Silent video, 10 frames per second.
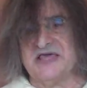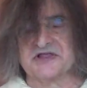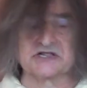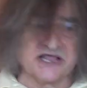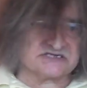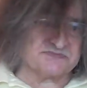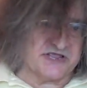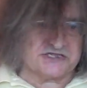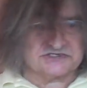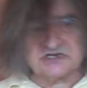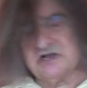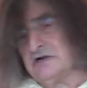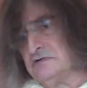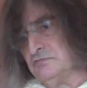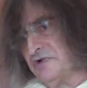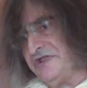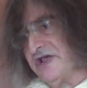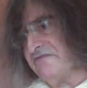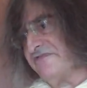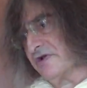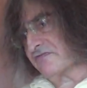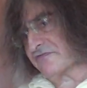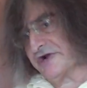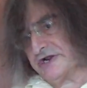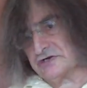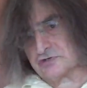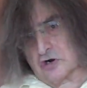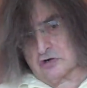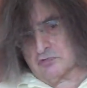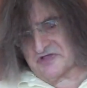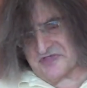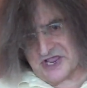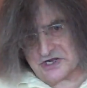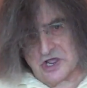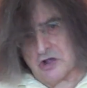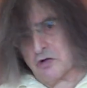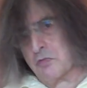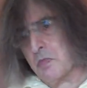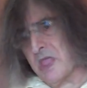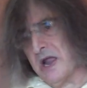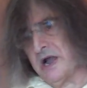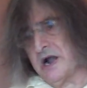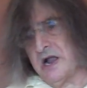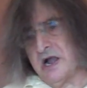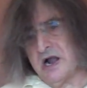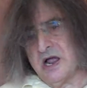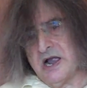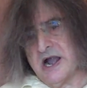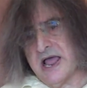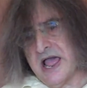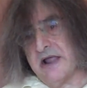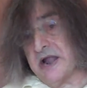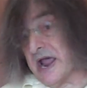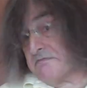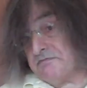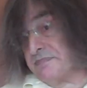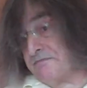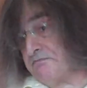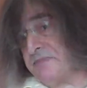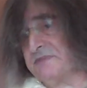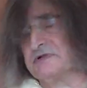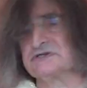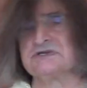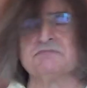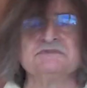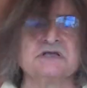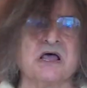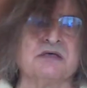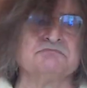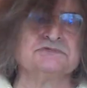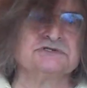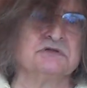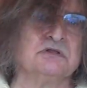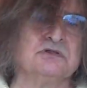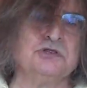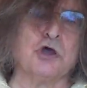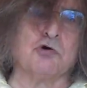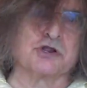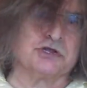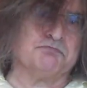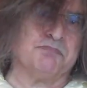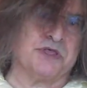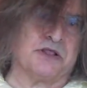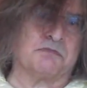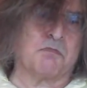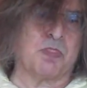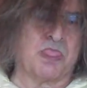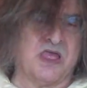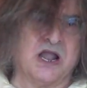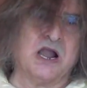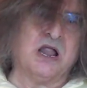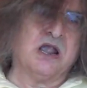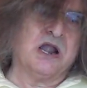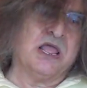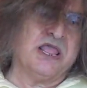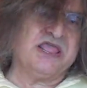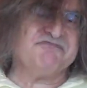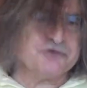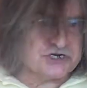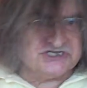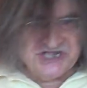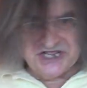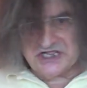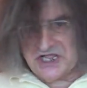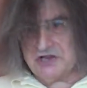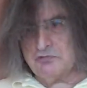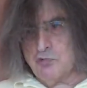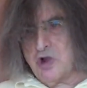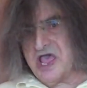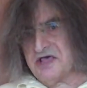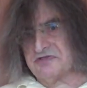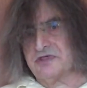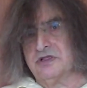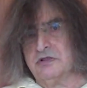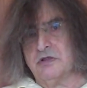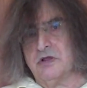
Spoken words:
And the classmates would then feel free to draw on what they know. And people sometimes know a good bit. If you're dealing with